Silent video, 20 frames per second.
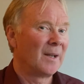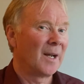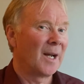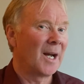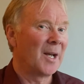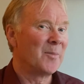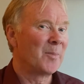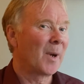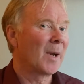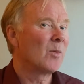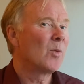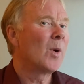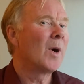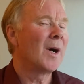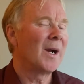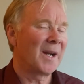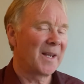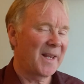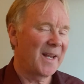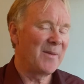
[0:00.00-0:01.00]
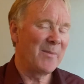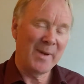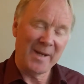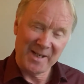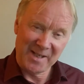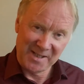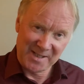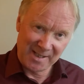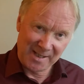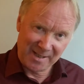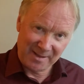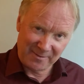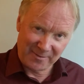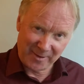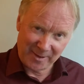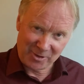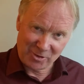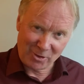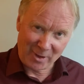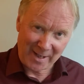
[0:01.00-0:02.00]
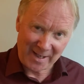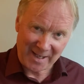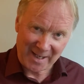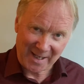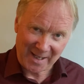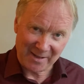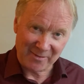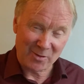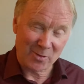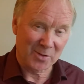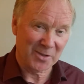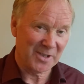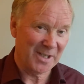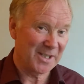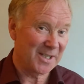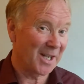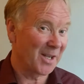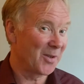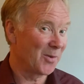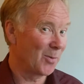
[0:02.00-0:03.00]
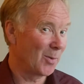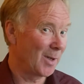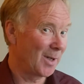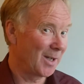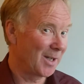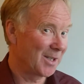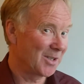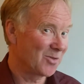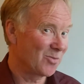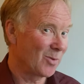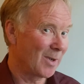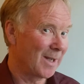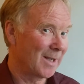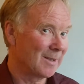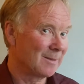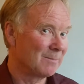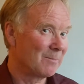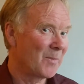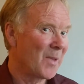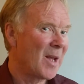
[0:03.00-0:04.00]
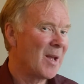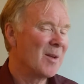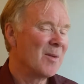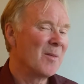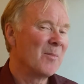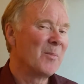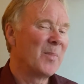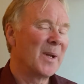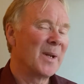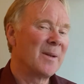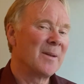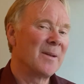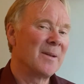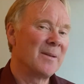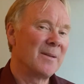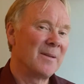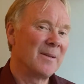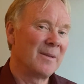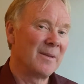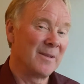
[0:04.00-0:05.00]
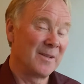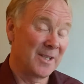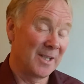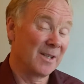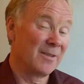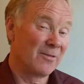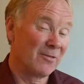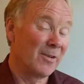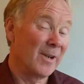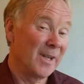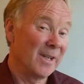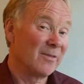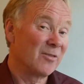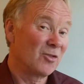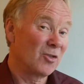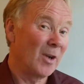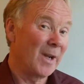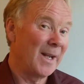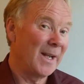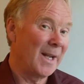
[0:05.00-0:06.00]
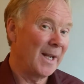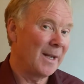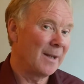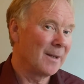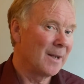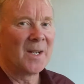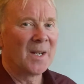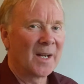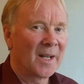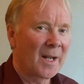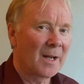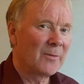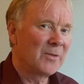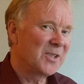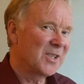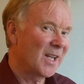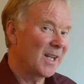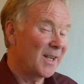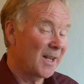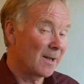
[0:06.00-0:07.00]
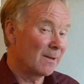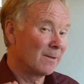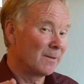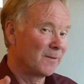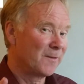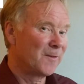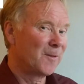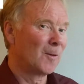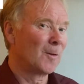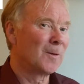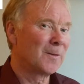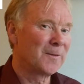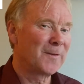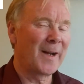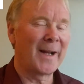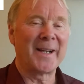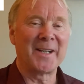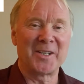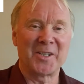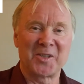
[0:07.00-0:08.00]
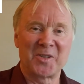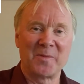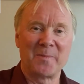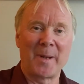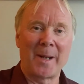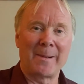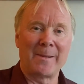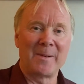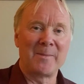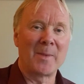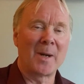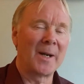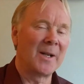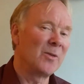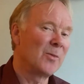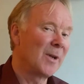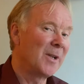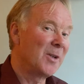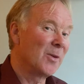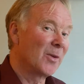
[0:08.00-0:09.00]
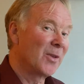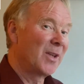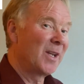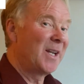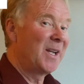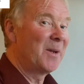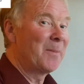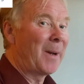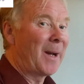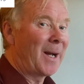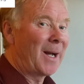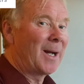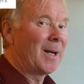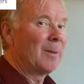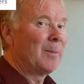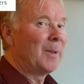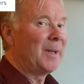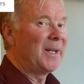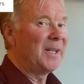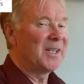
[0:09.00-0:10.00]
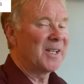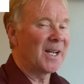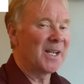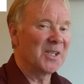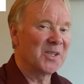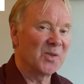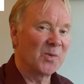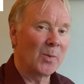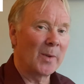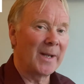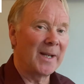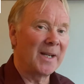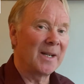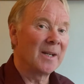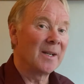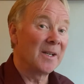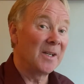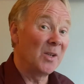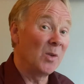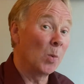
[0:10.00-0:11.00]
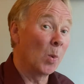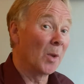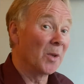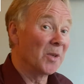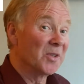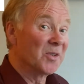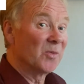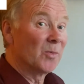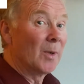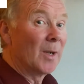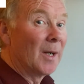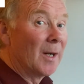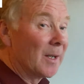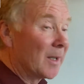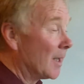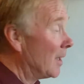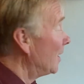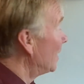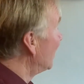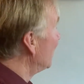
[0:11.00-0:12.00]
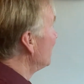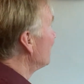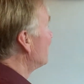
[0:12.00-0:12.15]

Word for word: And by work, they mean deliver training. Of course, there's other work as well, but delivering of training. And I would say there are four factors to bear in mind when you're thinking about how many days a week you want to work. And the